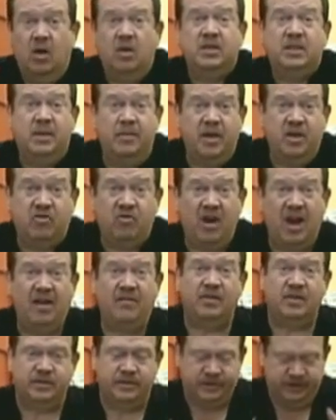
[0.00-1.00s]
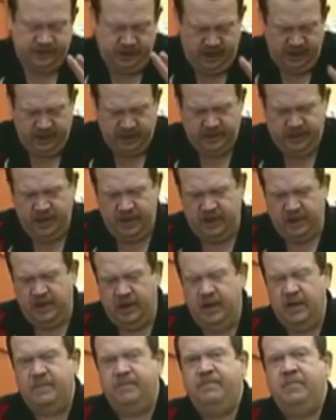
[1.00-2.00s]
Oh, some of you traveled. Good, good,
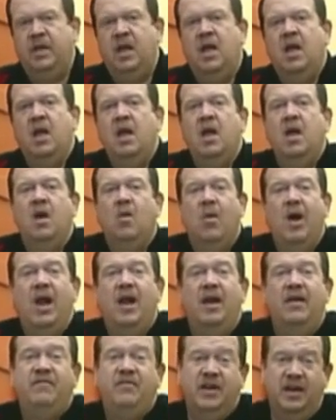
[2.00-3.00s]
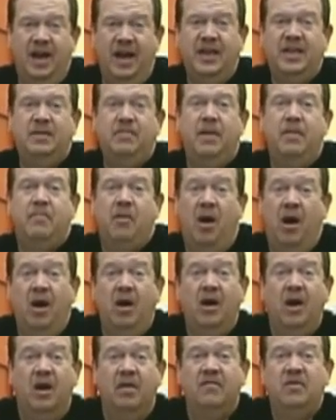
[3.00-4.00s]
good. Well, if you'd like to be
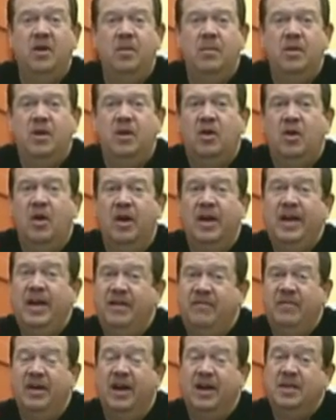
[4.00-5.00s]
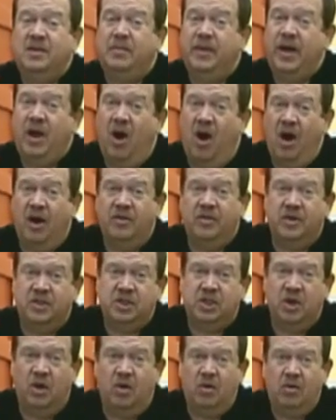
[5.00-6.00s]
part of community cooking, if you'd like to be on the
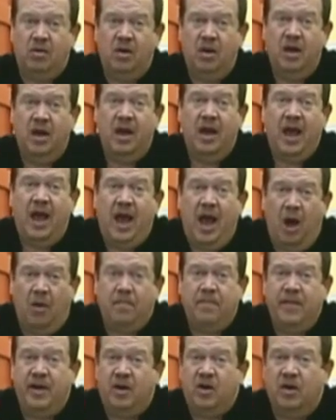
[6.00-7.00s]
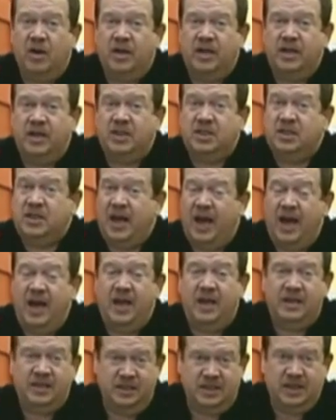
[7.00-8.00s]
show, help me cook a dish,
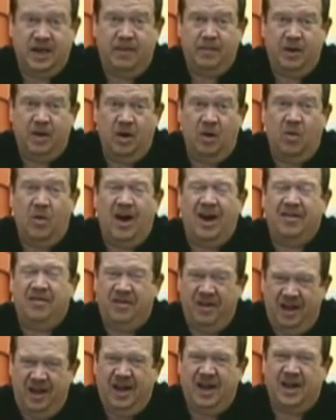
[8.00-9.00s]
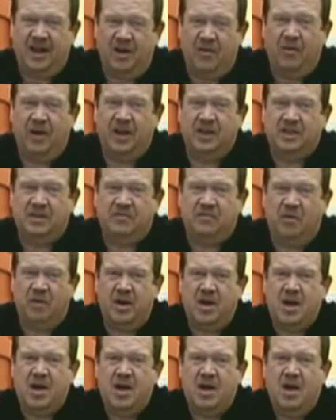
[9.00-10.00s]
hey, just let me know. I think I can arrange it
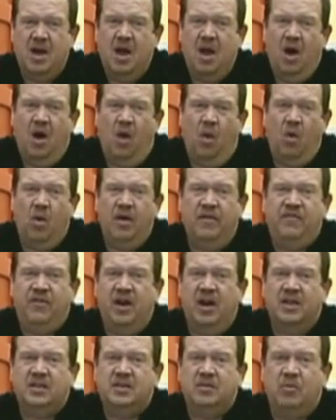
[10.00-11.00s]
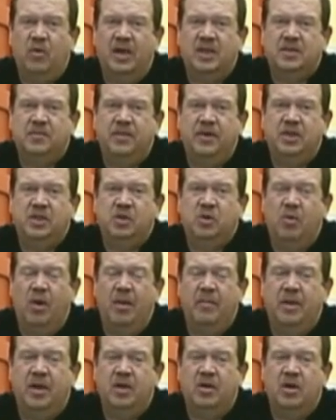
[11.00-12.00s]
for you. Or if you got some recipes you
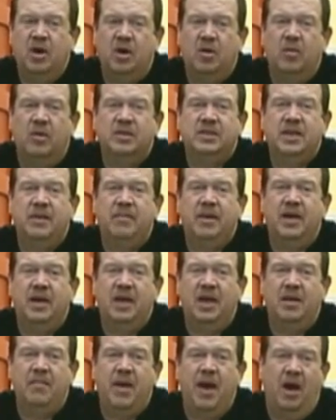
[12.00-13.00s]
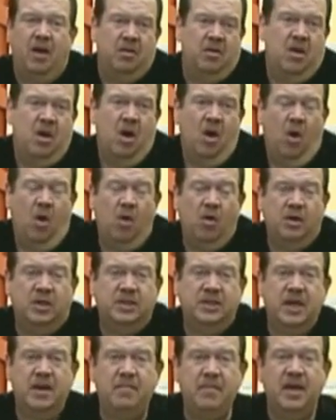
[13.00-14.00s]
want me to cook, well, send me an email. Or
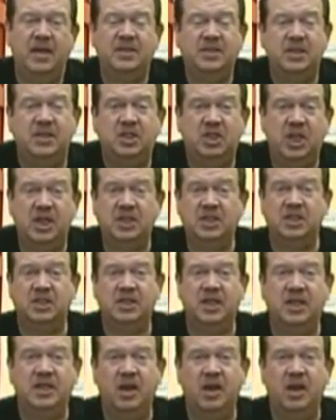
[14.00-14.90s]
send me a suggestion.